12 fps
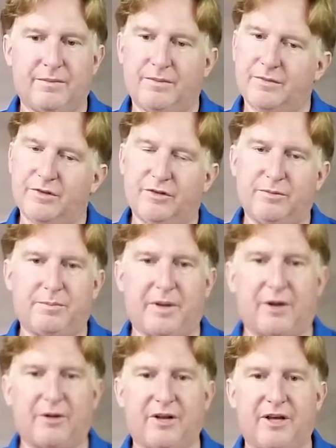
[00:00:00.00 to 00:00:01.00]
It's
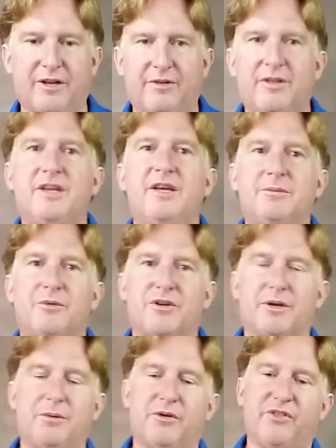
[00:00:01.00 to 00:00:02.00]
powering on. I'll
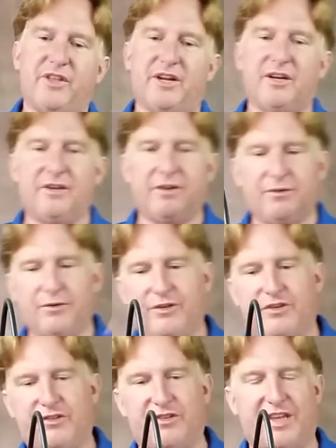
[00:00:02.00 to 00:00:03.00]
come over there,
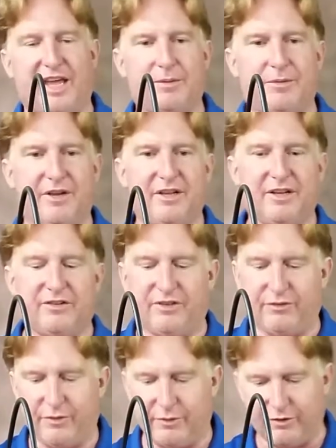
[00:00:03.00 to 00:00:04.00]
readjust the camera, let's see
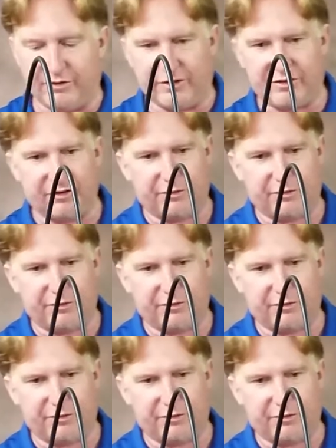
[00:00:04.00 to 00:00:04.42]
if we can restart this